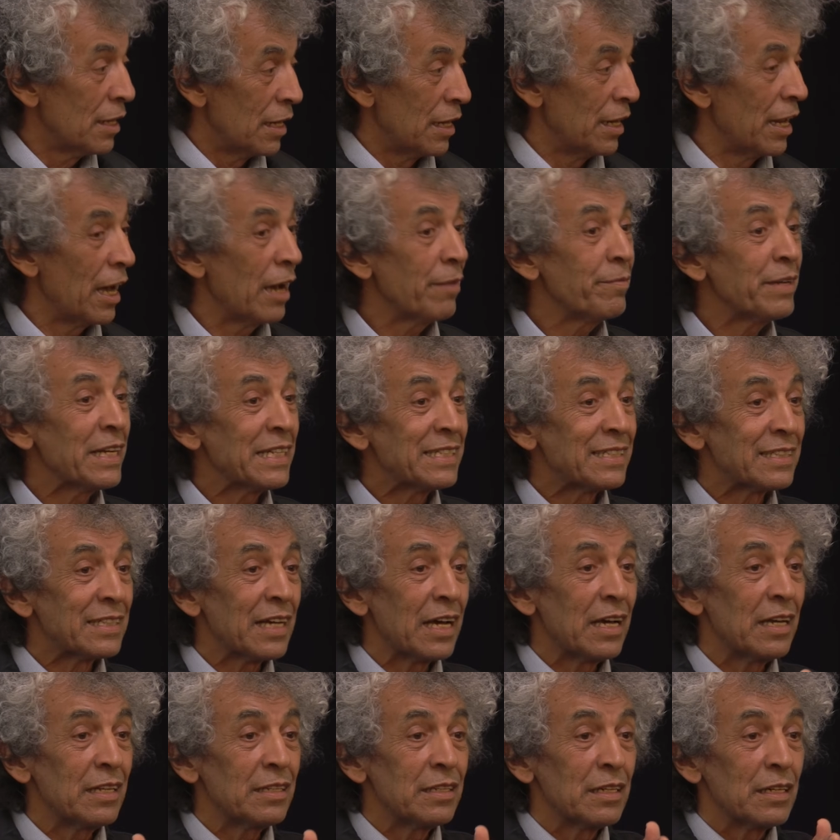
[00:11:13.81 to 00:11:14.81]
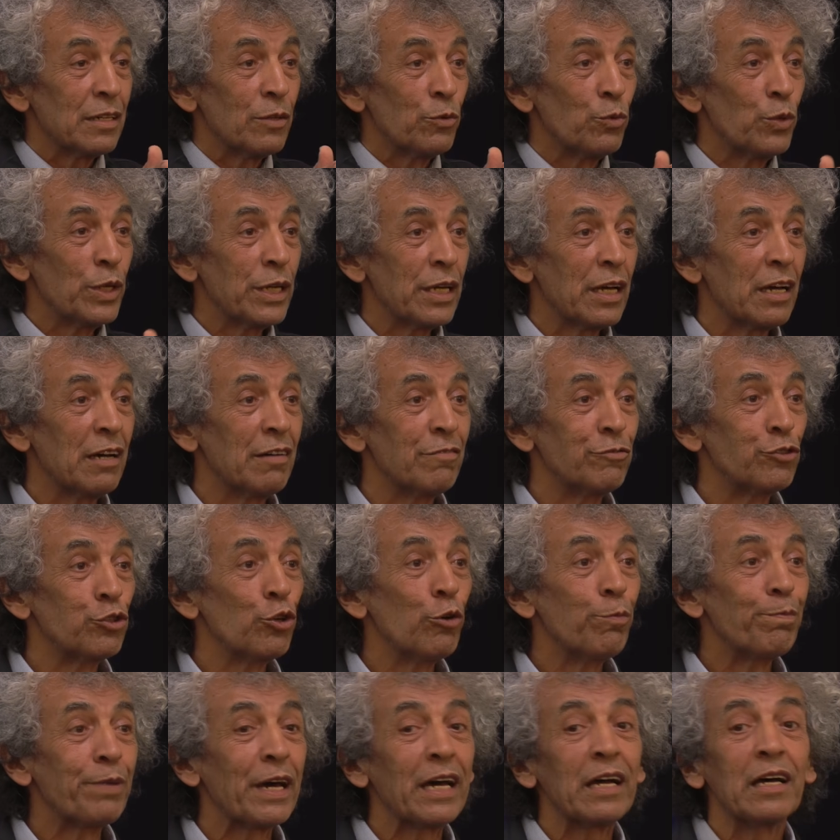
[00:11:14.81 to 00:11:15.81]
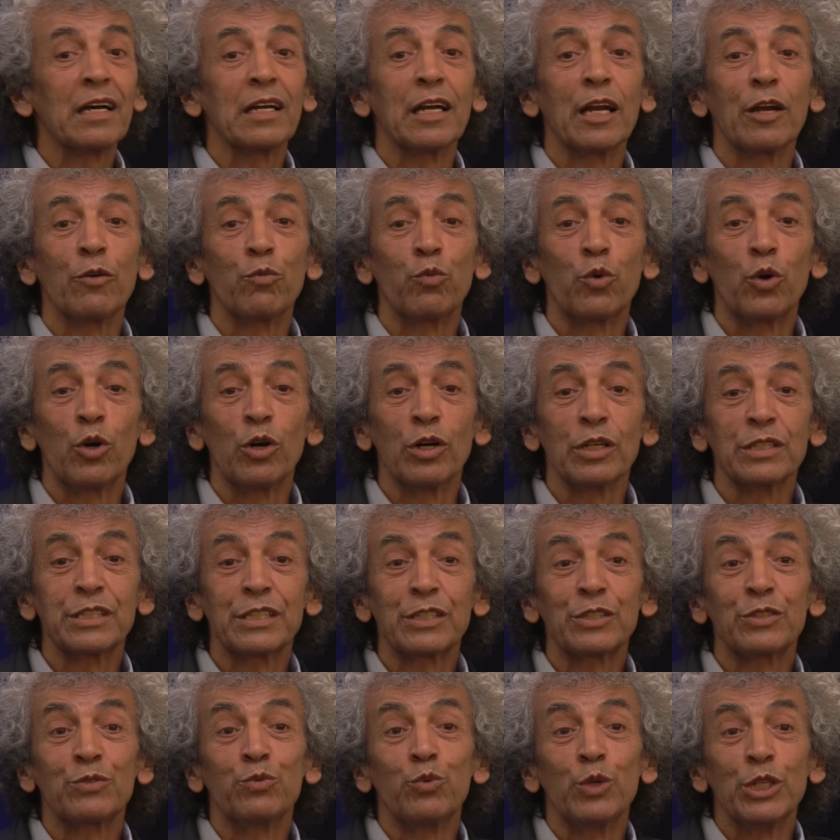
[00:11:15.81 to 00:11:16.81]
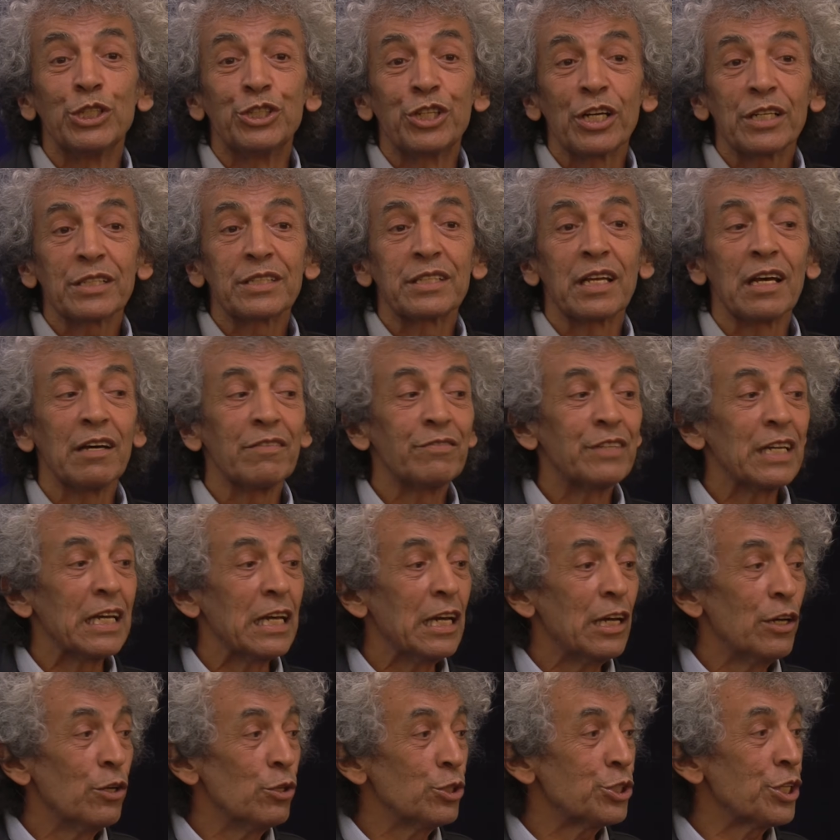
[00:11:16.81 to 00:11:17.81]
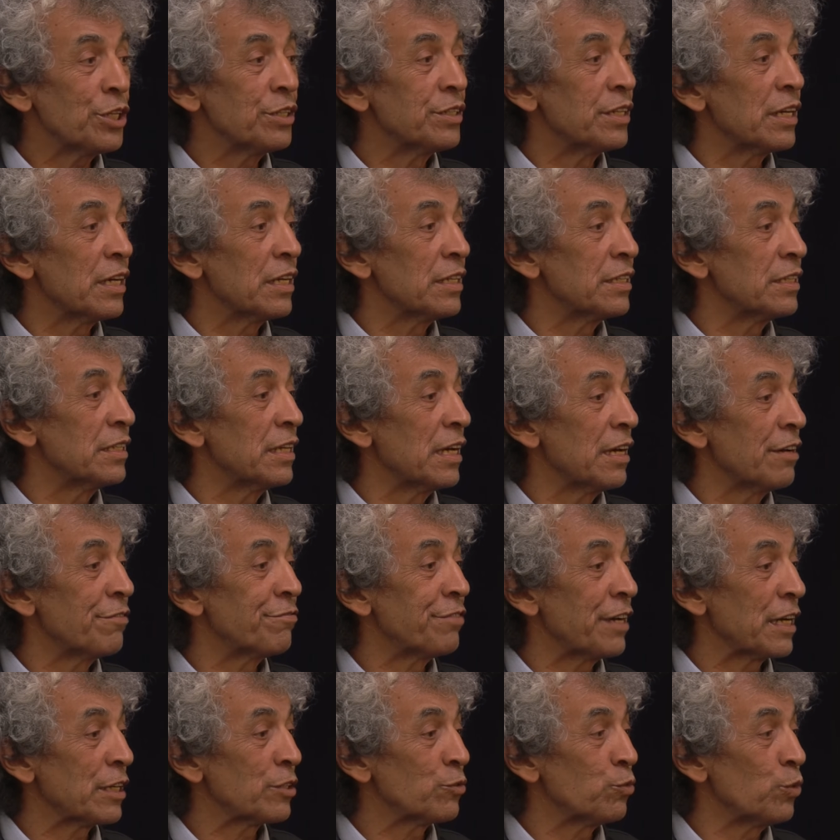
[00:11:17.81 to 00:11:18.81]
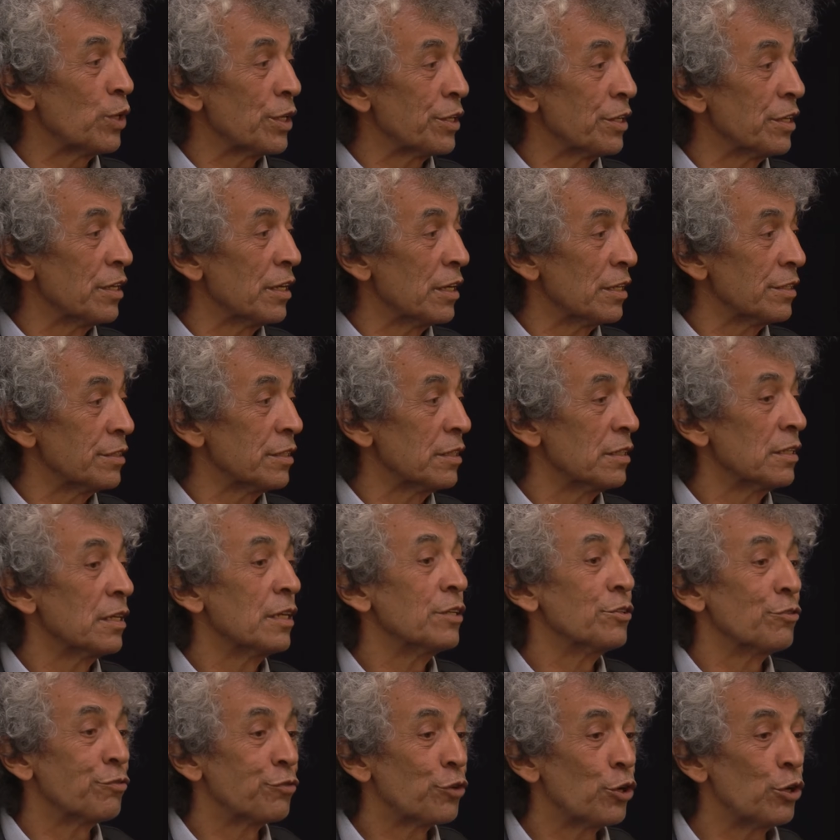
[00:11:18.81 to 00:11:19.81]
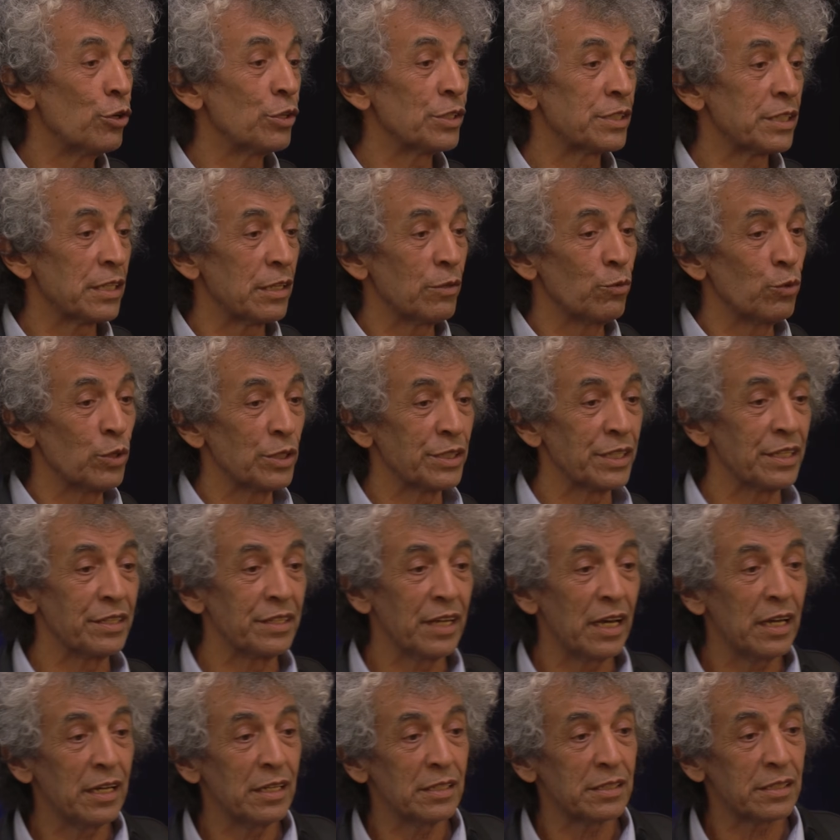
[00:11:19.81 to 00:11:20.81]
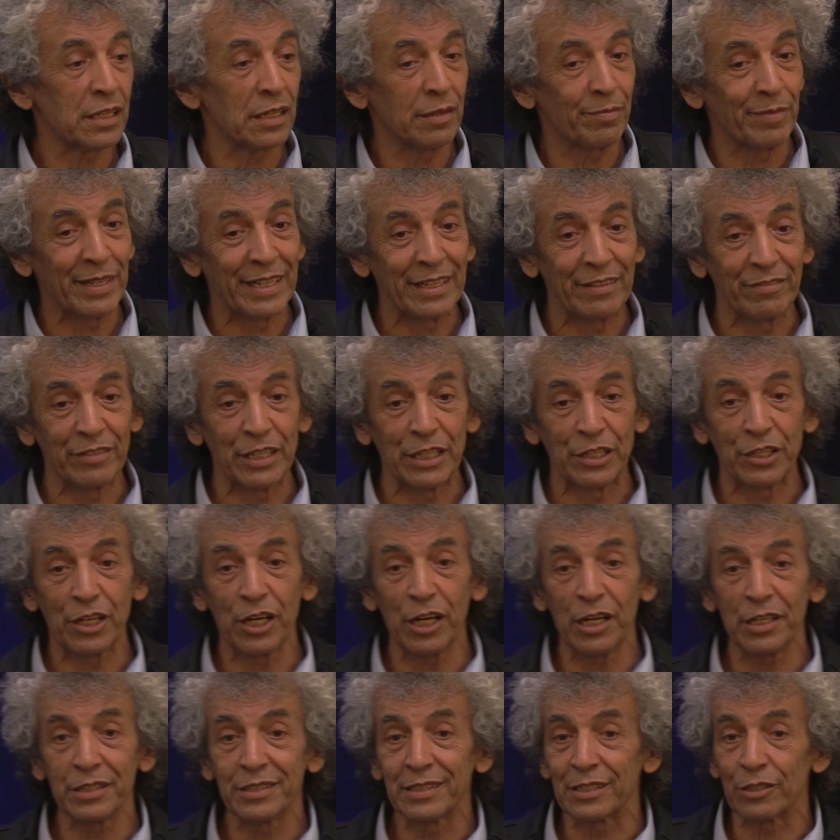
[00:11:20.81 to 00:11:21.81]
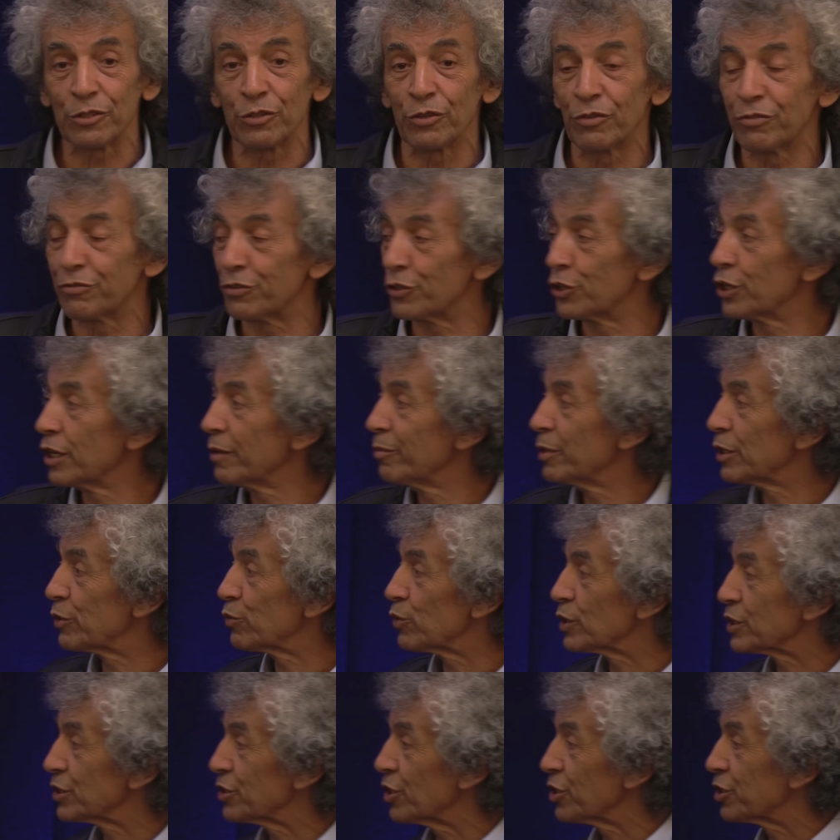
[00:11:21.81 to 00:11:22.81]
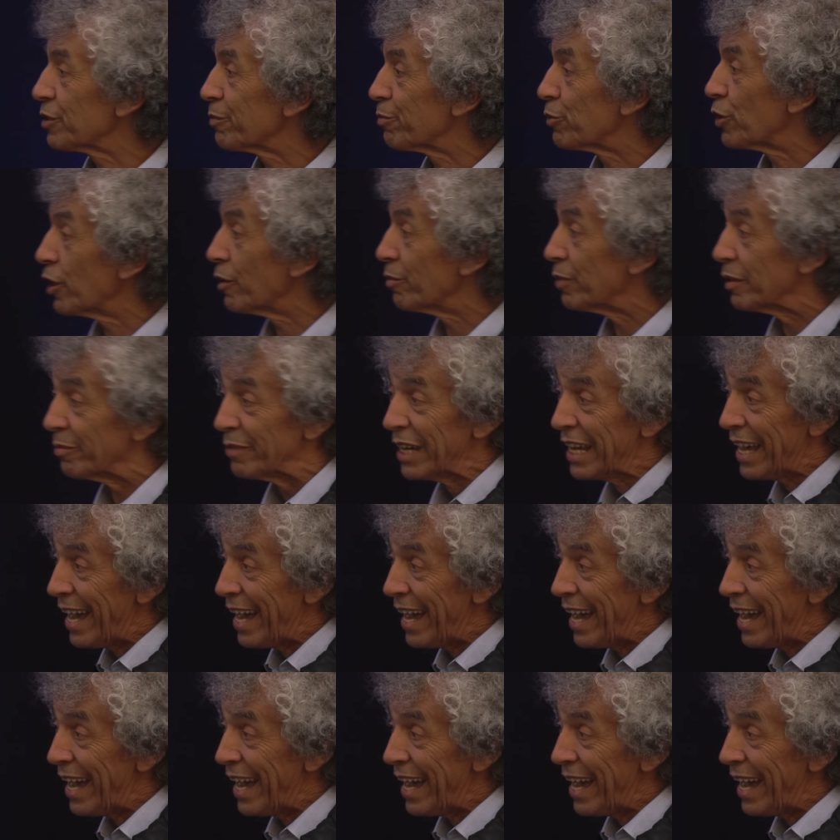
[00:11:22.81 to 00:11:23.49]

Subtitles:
Leibniz said, we have two parallel worlds. We just have the illusion that they affect one another. And of course, he was a deist. He believed in God. So for him, it was not a problem.